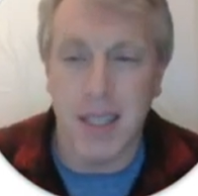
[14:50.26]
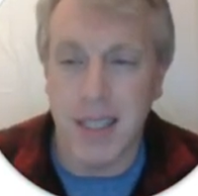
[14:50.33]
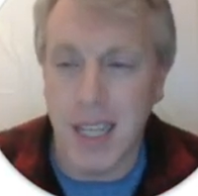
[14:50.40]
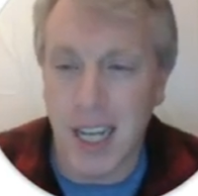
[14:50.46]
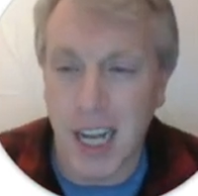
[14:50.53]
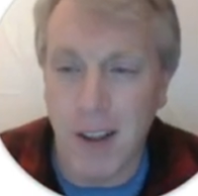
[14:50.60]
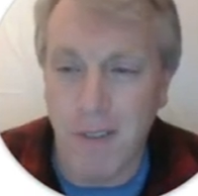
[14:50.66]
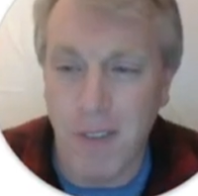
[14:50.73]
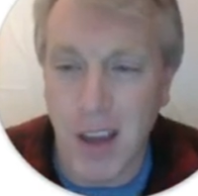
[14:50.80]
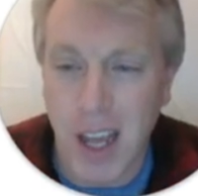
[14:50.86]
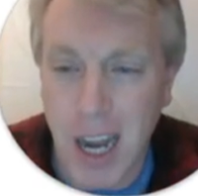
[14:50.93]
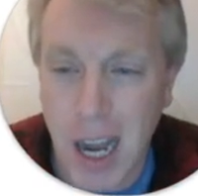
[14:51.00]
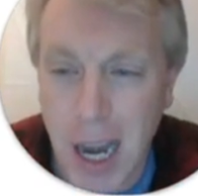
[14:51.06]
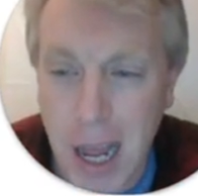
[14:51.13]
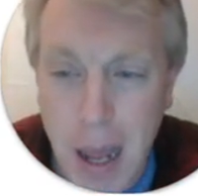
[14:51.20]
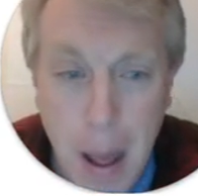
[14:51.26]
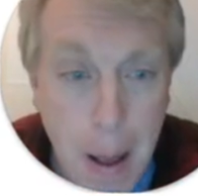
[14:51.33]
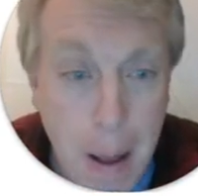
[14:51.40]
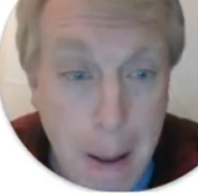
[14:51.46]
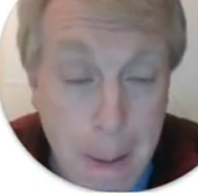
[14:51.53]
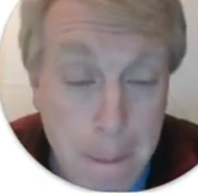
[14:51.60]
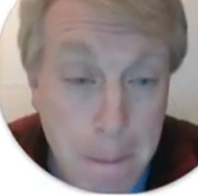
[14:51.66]
significantly
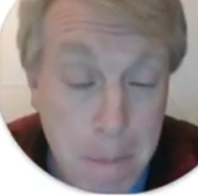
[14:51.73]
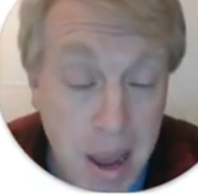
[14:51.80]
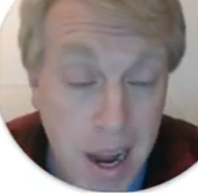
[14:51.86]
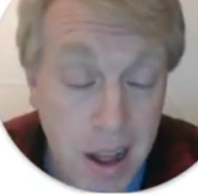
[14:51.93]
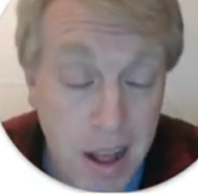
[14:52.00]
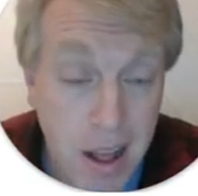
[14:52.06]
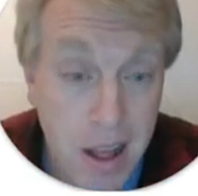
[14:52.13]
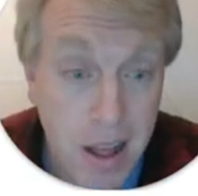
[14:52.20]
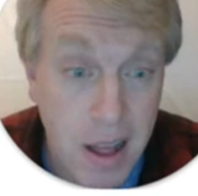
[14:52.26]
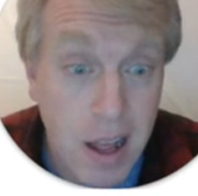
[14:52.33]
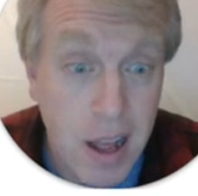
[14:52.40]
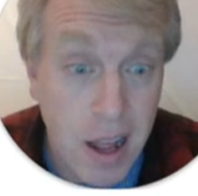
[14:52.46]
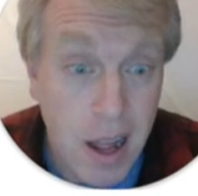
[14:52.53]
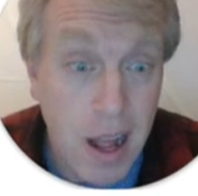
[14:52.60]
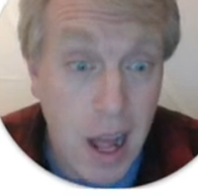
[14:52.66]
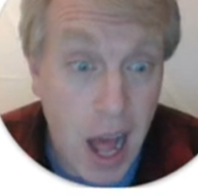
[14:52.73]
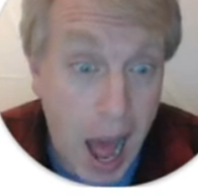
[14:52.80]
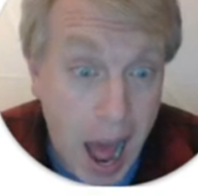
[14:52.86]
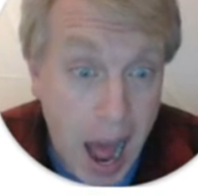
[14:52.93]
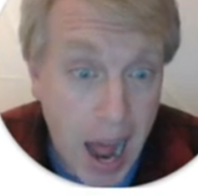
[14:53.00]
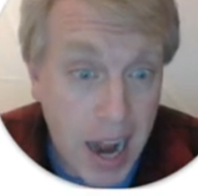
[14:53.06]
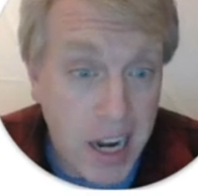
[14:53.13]
bigger
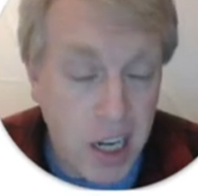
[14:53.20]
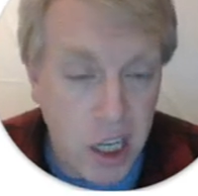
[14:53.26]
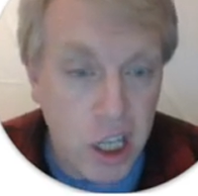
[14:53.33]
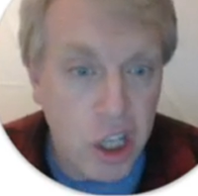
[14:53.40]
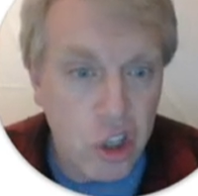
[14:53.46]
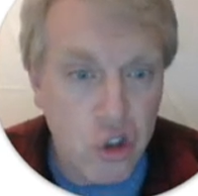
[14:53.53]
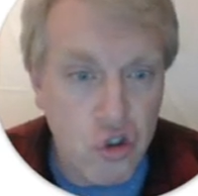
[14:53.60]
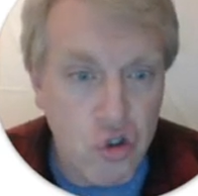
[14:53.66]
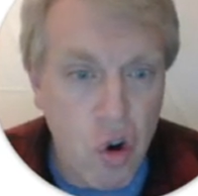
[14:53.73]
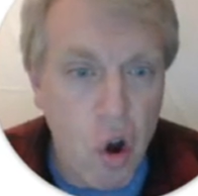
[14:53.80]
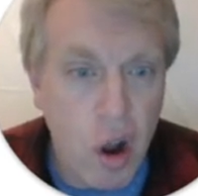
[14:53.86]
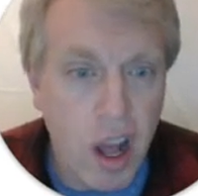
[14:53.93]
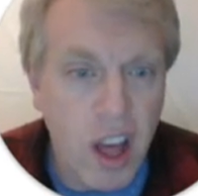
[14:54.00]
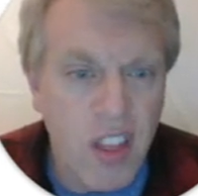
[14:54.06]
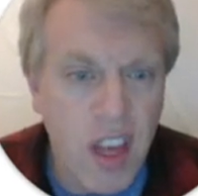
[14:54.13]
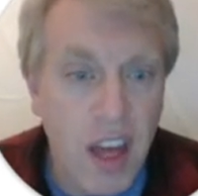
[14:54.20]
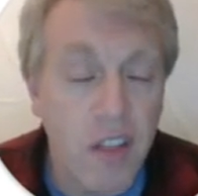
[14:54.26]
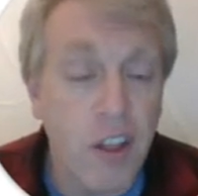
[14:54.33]
and stronger than the